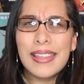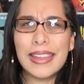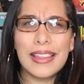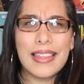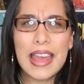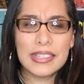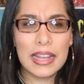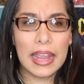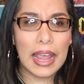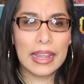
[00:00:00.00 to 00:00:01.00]
like the
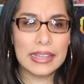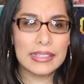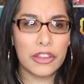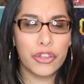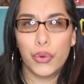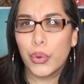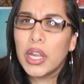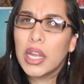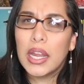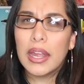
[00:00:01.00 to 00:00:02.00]
last like I guess like
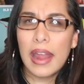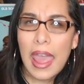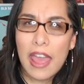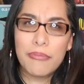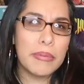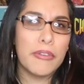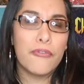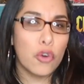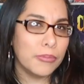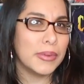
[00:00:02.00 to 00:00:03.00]
three and a half maybe
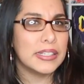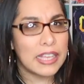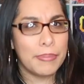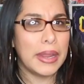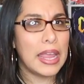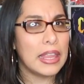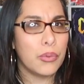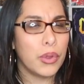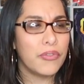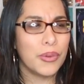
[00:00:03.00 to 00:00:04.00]
four months have been
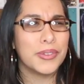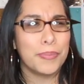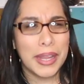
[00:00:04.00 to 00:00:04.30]
killing it with films the